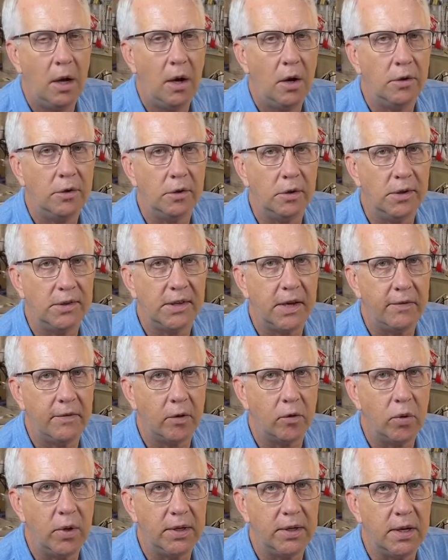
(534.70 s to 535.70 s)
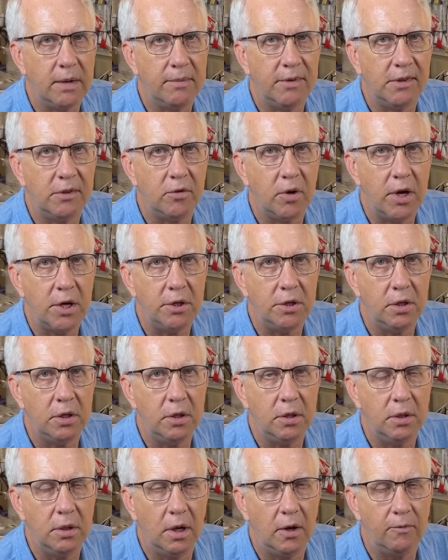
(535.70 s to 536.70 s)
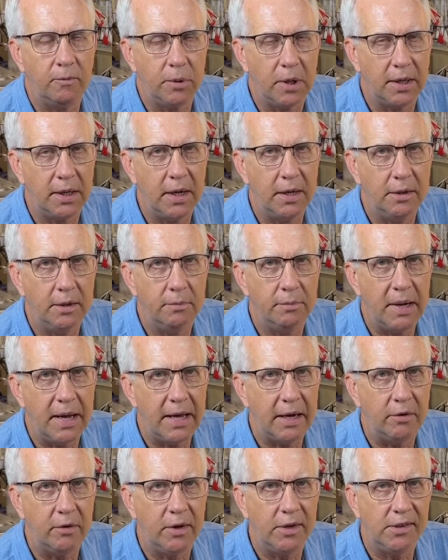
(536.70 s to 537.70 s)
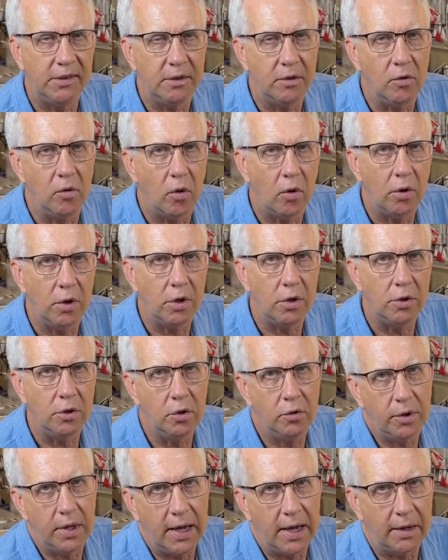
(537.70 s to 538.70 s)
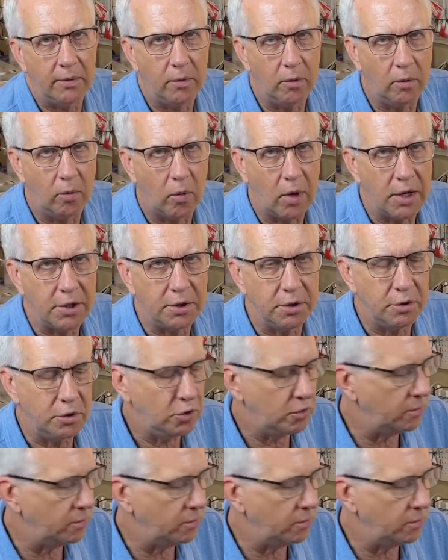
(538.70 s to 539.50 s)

So let's give a quick demonstration of plugging in the batteries, the order you do that. We'll watch the two